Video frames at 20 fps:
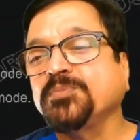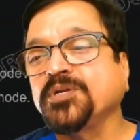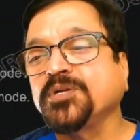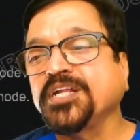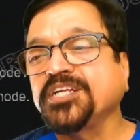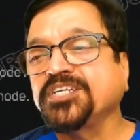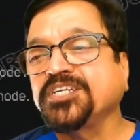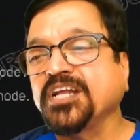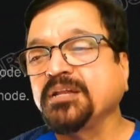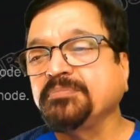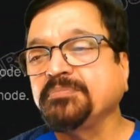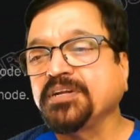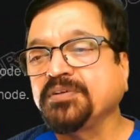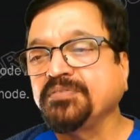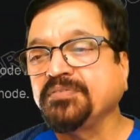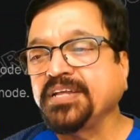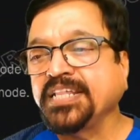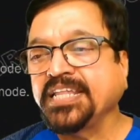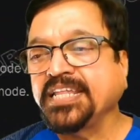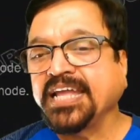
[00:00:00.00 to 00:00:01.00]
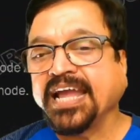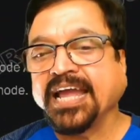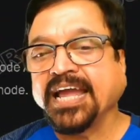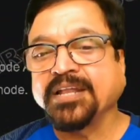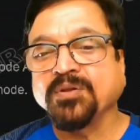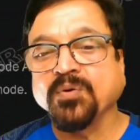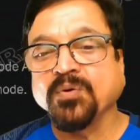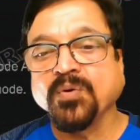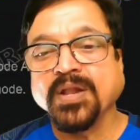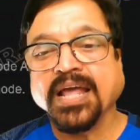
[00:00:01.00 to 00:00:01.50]
Electronic cloud is
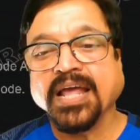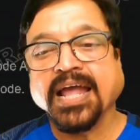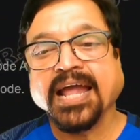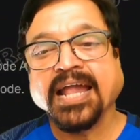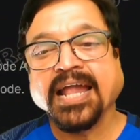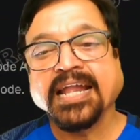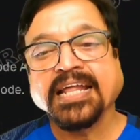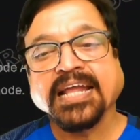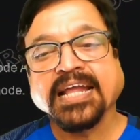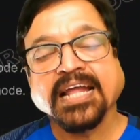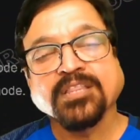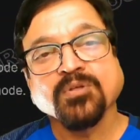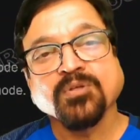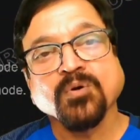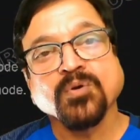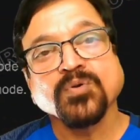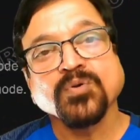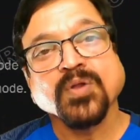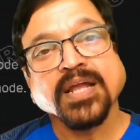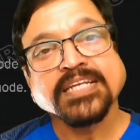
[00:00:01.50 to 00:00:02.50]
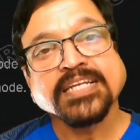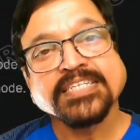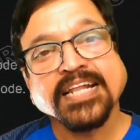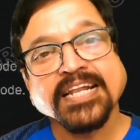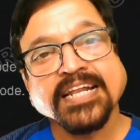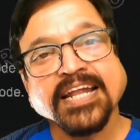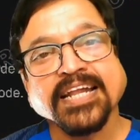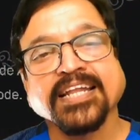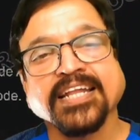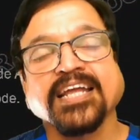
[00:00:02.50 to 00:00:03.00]
generated by them, and to
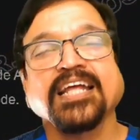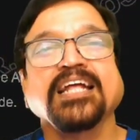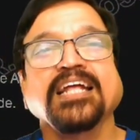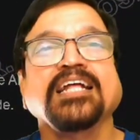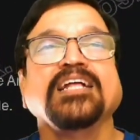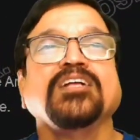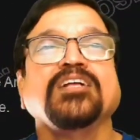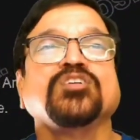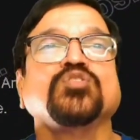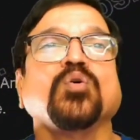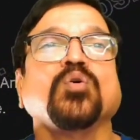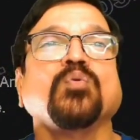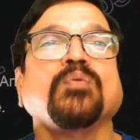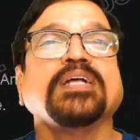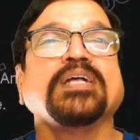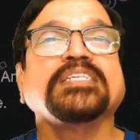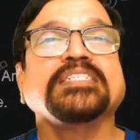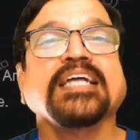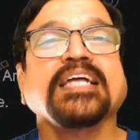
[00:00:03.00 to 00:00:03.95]
establish a high voltage